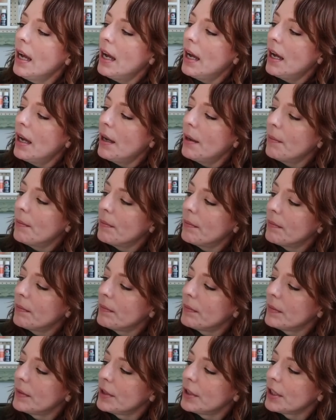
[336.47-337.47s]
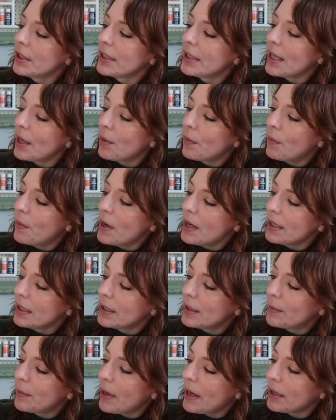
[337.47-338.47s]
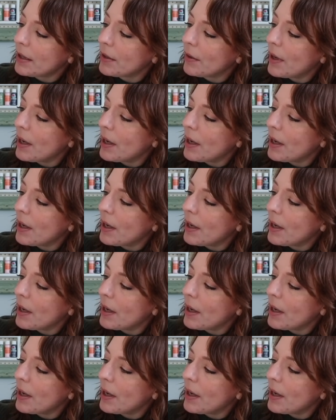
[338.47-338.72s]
Um, just that one spot though,